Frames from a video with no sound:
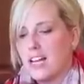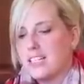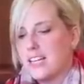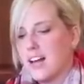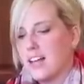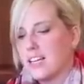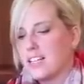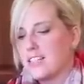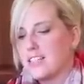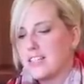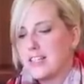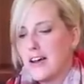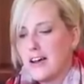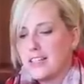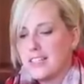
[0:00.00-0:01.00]
Italian
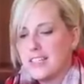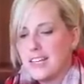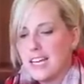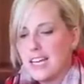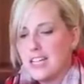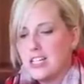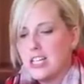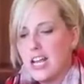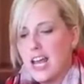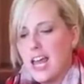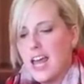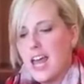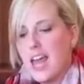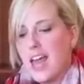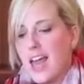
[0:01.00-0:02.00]
sausage,
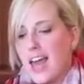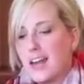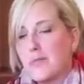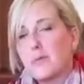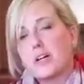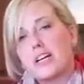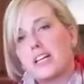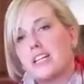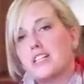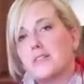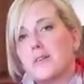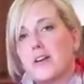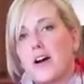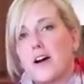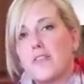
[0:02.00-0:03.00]
and we're going to
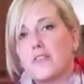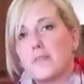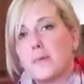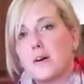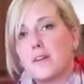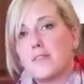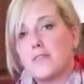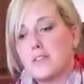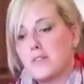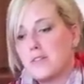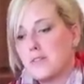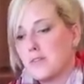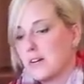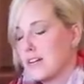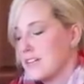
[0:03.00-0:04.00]
do it all from our food
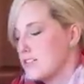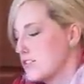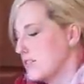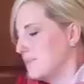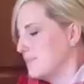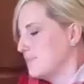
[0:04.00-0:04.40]
storage.